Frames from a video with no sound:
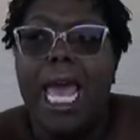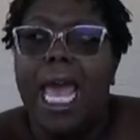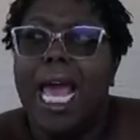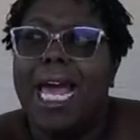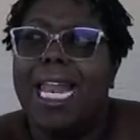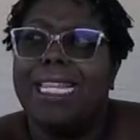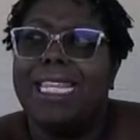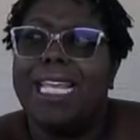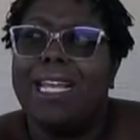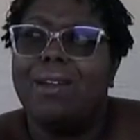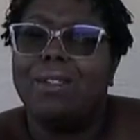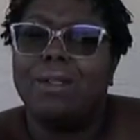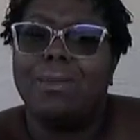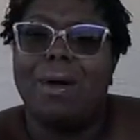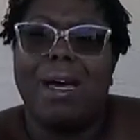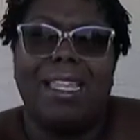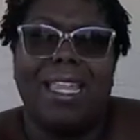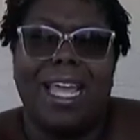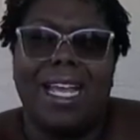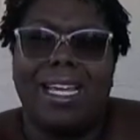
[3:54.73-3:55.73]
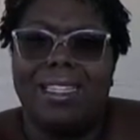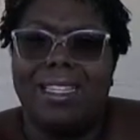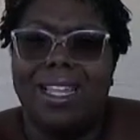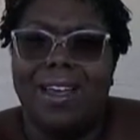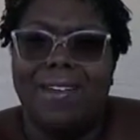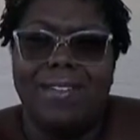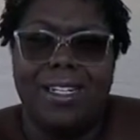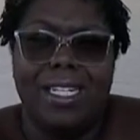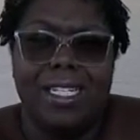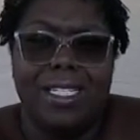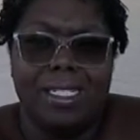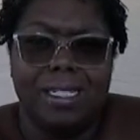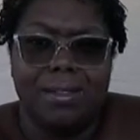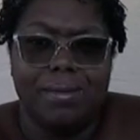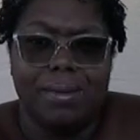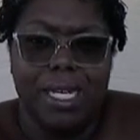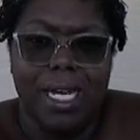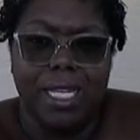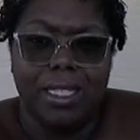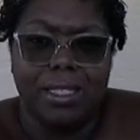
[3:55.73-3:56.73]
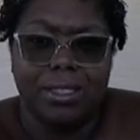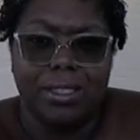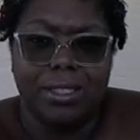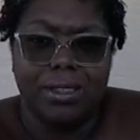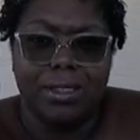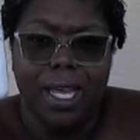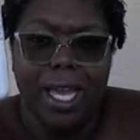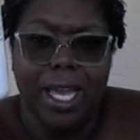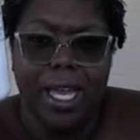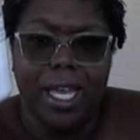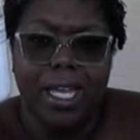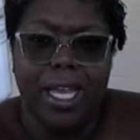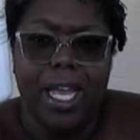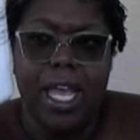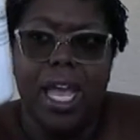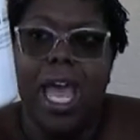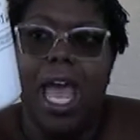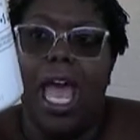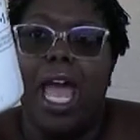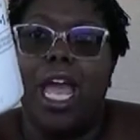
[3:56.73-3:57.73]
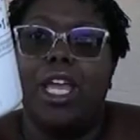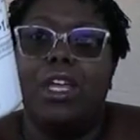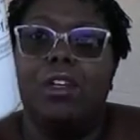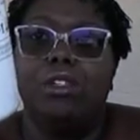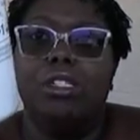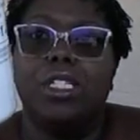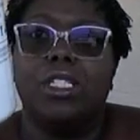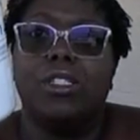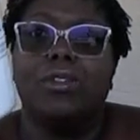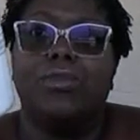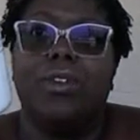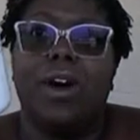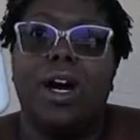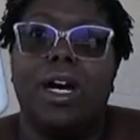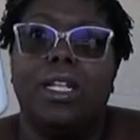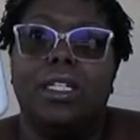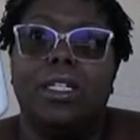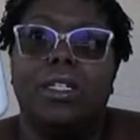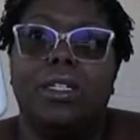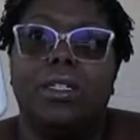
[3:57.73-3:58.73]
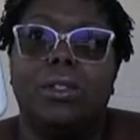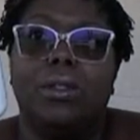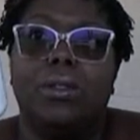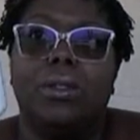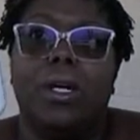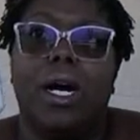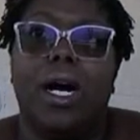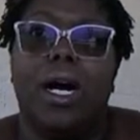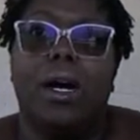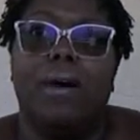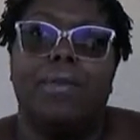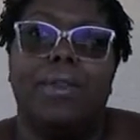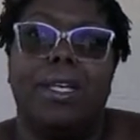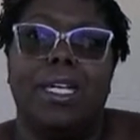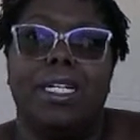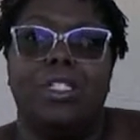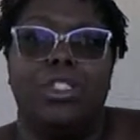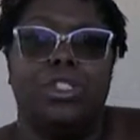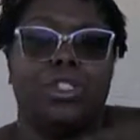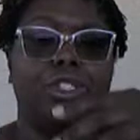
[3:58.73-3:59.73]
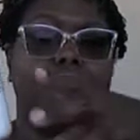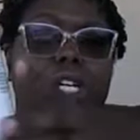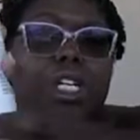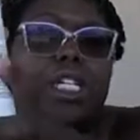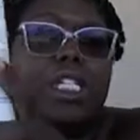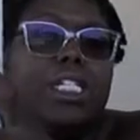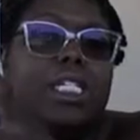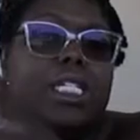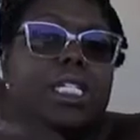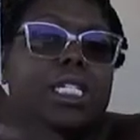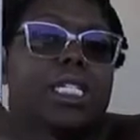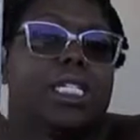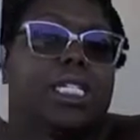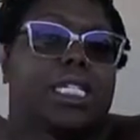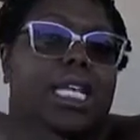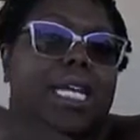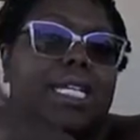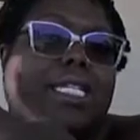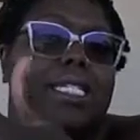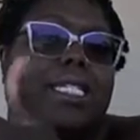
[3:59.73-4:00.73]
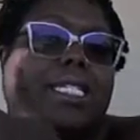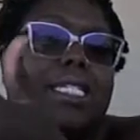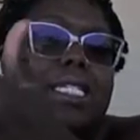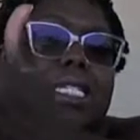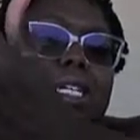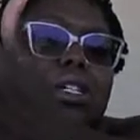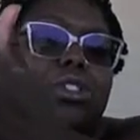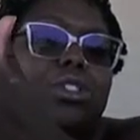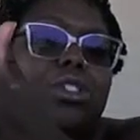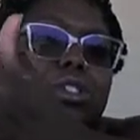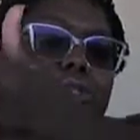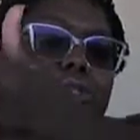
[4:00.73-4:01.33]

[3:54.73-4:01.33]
And I think it was about like 11 and some dollars, okay? And you just follow the instructions as it tells